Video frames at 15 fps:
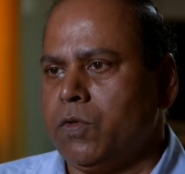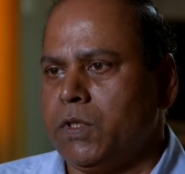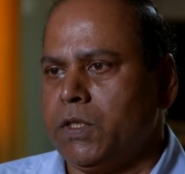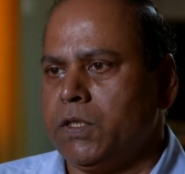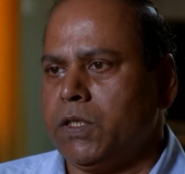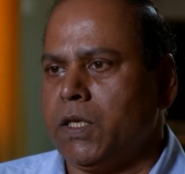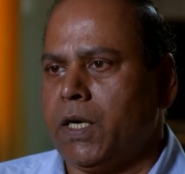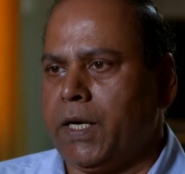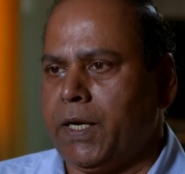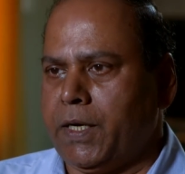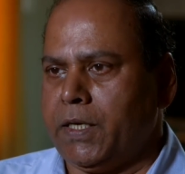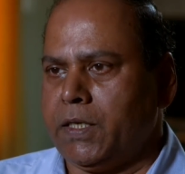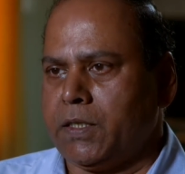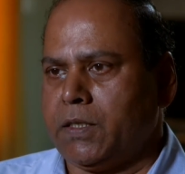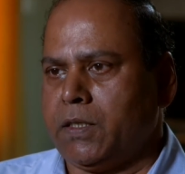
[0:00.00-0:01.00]
which is the
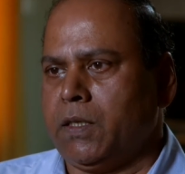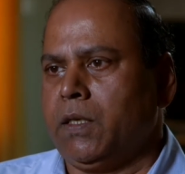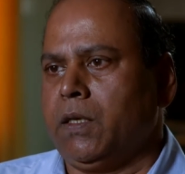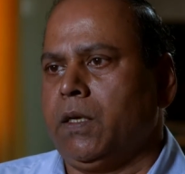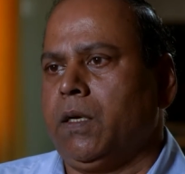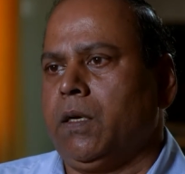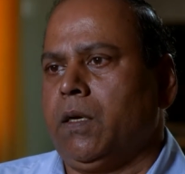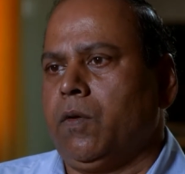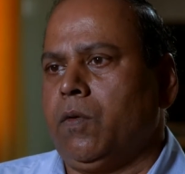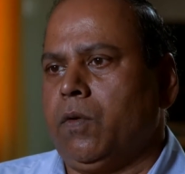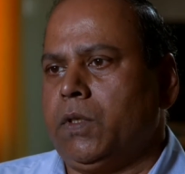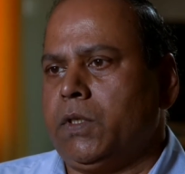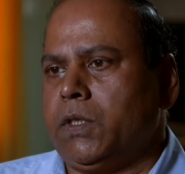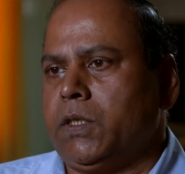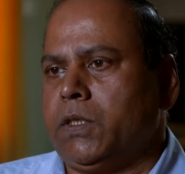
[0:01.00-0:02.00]
latest,
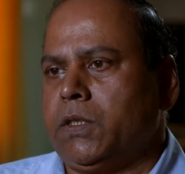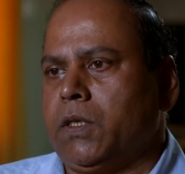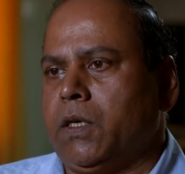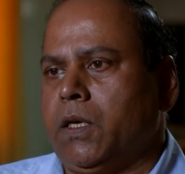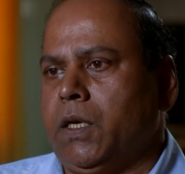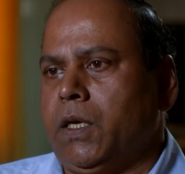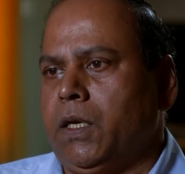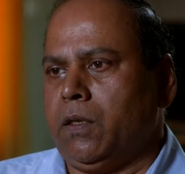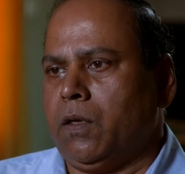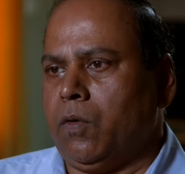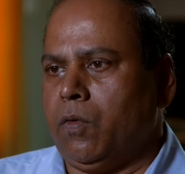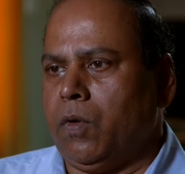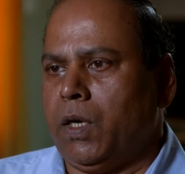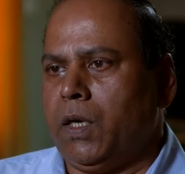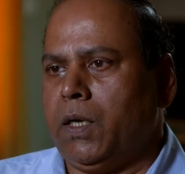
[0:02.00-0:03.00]
which is uh, the
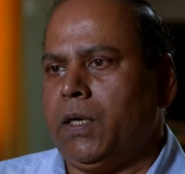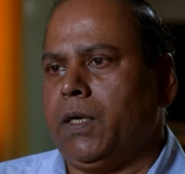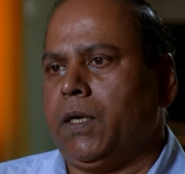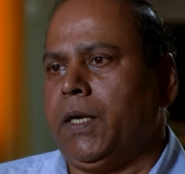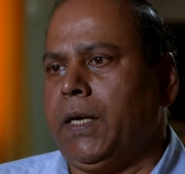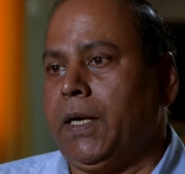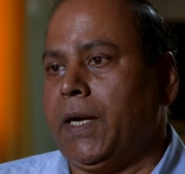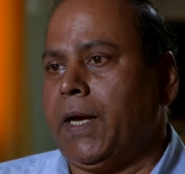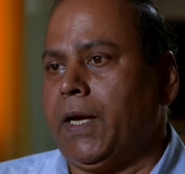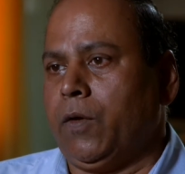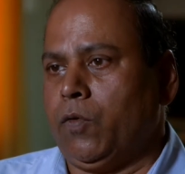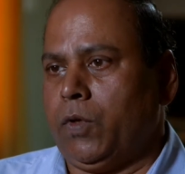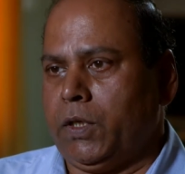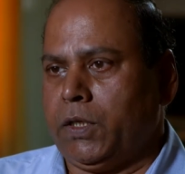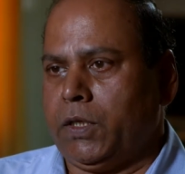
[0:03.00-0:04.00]
world, in line
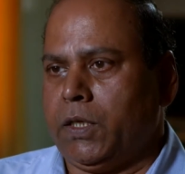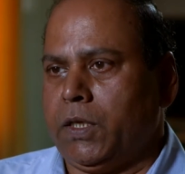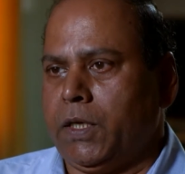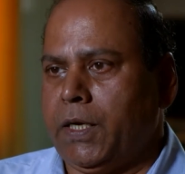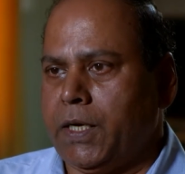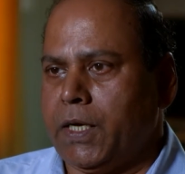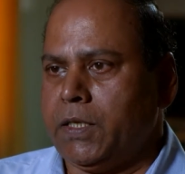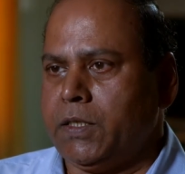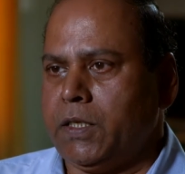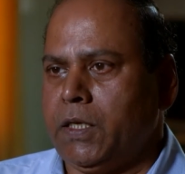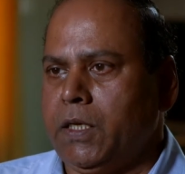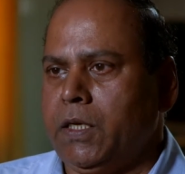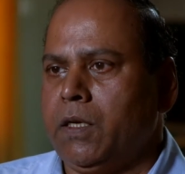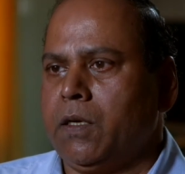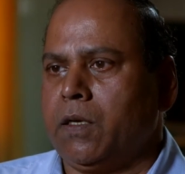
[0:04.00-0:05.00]
with
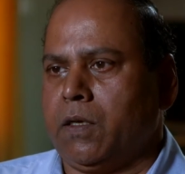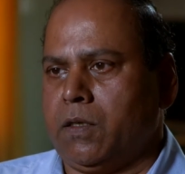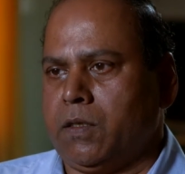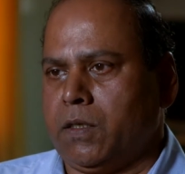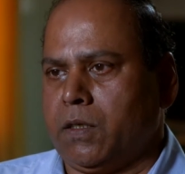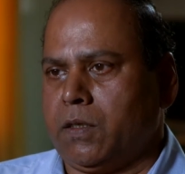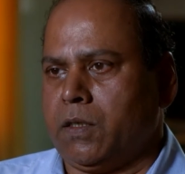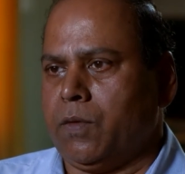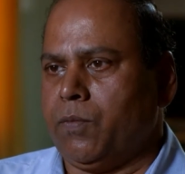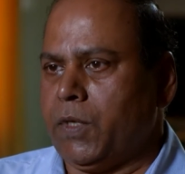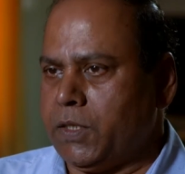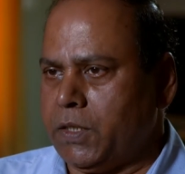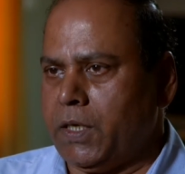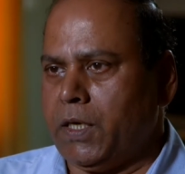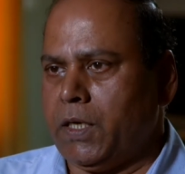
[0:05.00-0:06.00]
Hitachi Construction
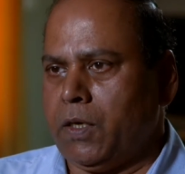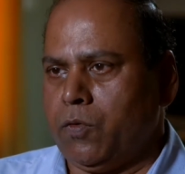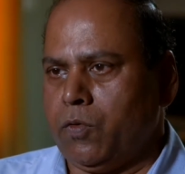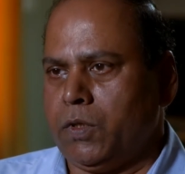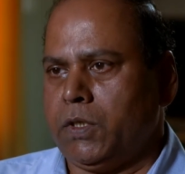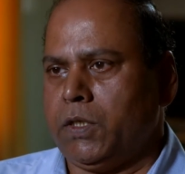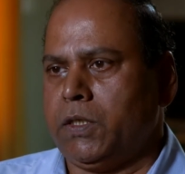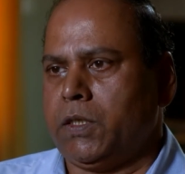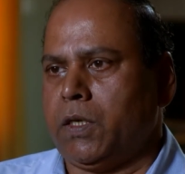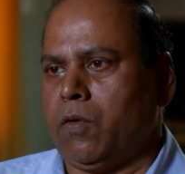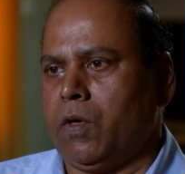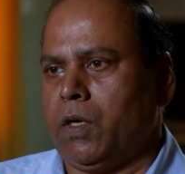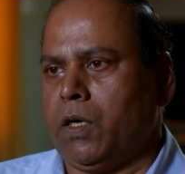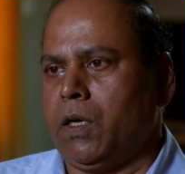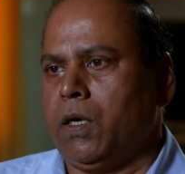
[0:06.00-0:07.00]
Machinery, which is
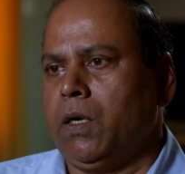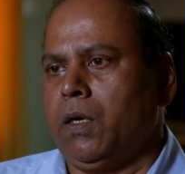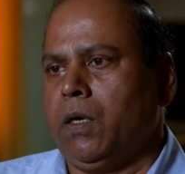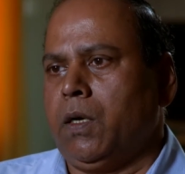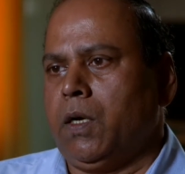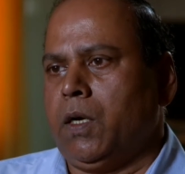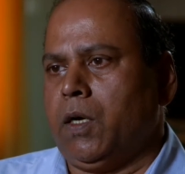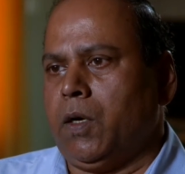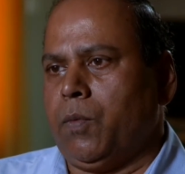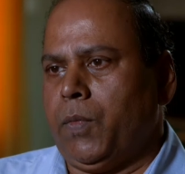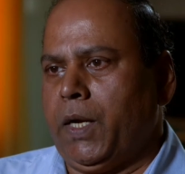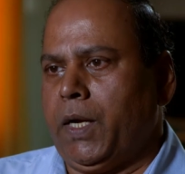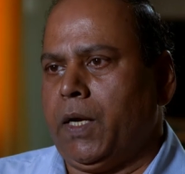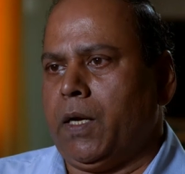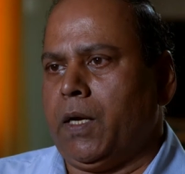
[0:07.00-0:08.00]
our uh,
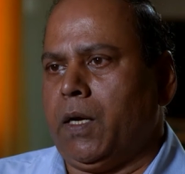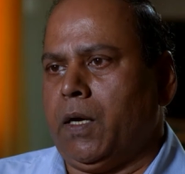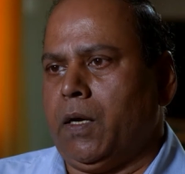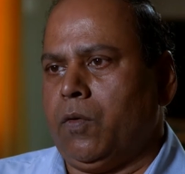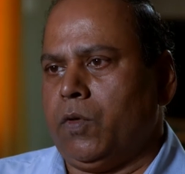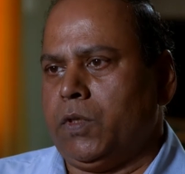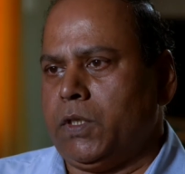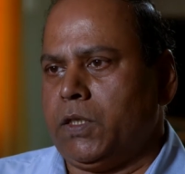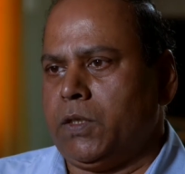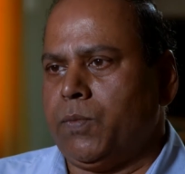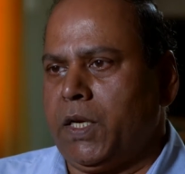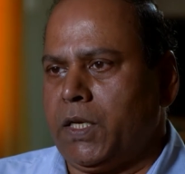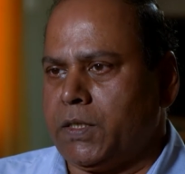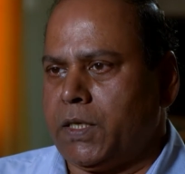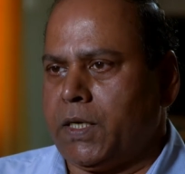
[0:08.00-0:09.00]
main, uh, which is
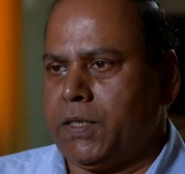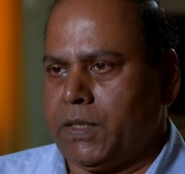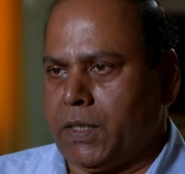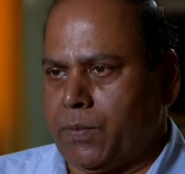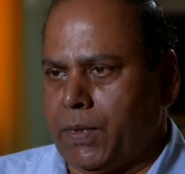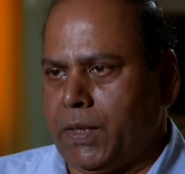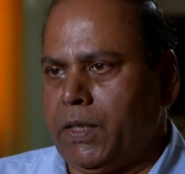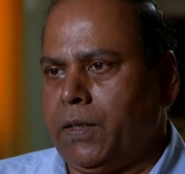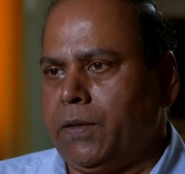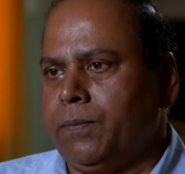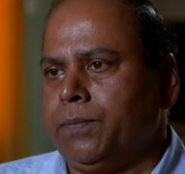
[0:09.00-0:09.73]
based at Japan.